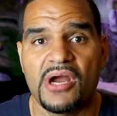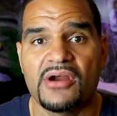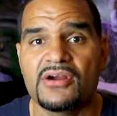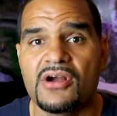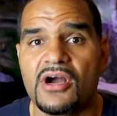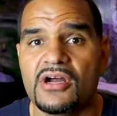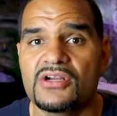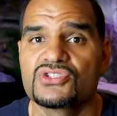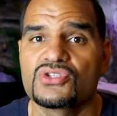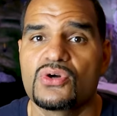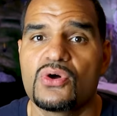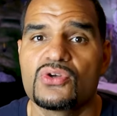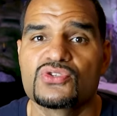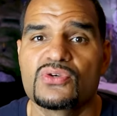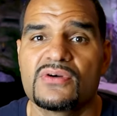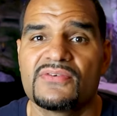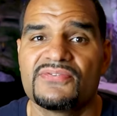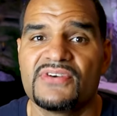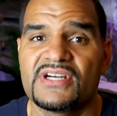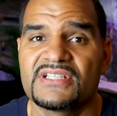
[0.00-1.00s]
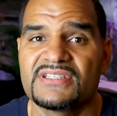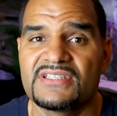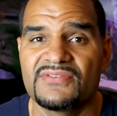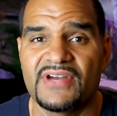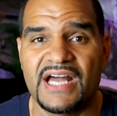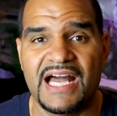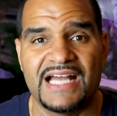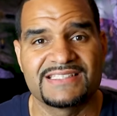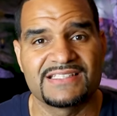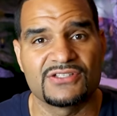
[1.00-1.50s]
ParaGuard is also effective
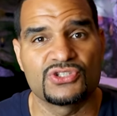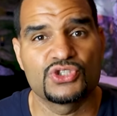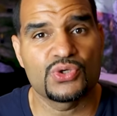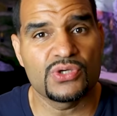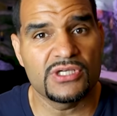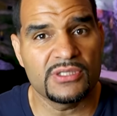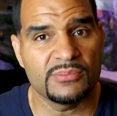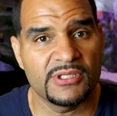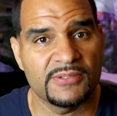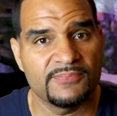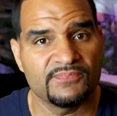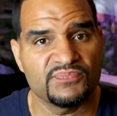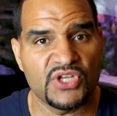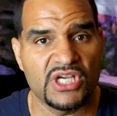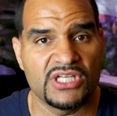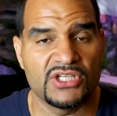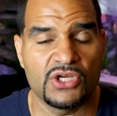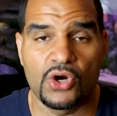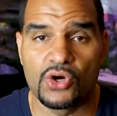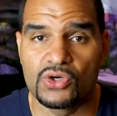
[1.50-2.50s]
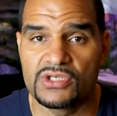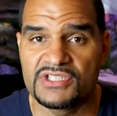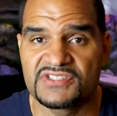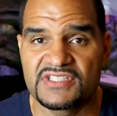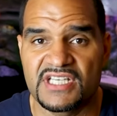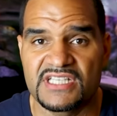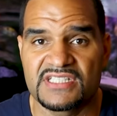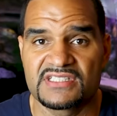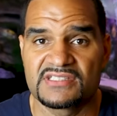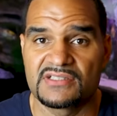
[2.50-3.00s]
as a treatment in early
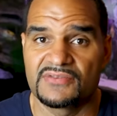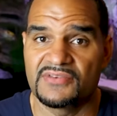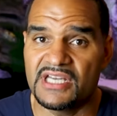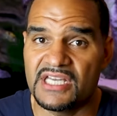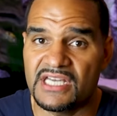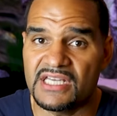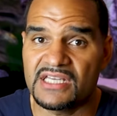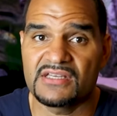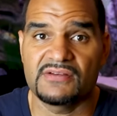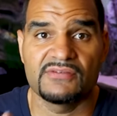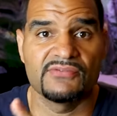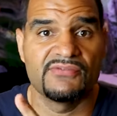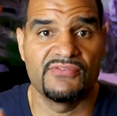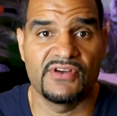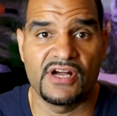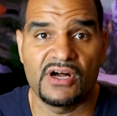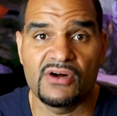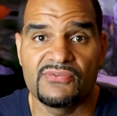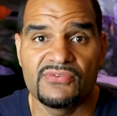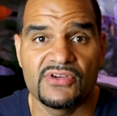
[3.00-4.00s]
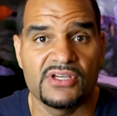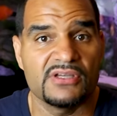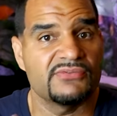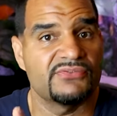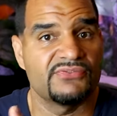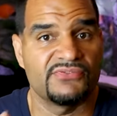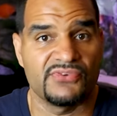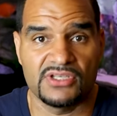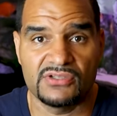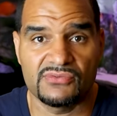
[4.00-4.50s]
stages of ick, velvet,
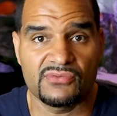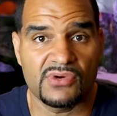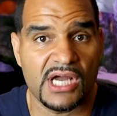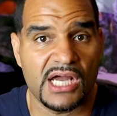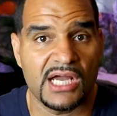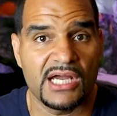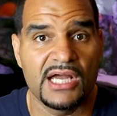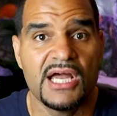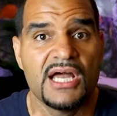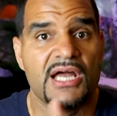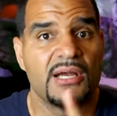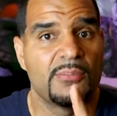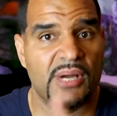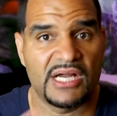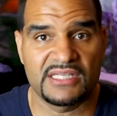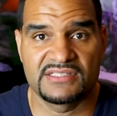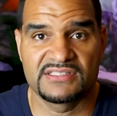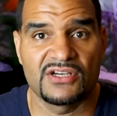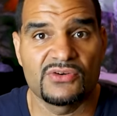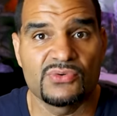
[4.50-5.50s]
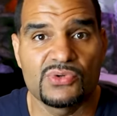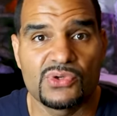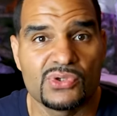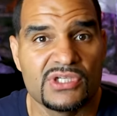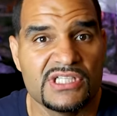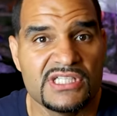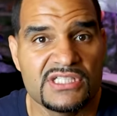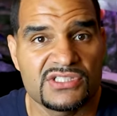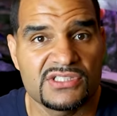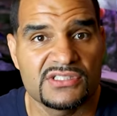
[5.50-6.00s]
fin rot, bacterial
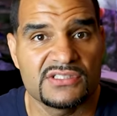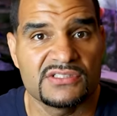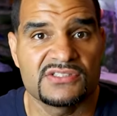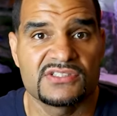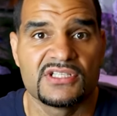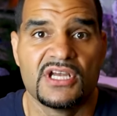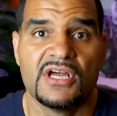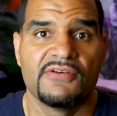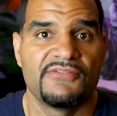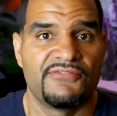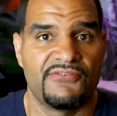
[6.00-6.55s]
lesions,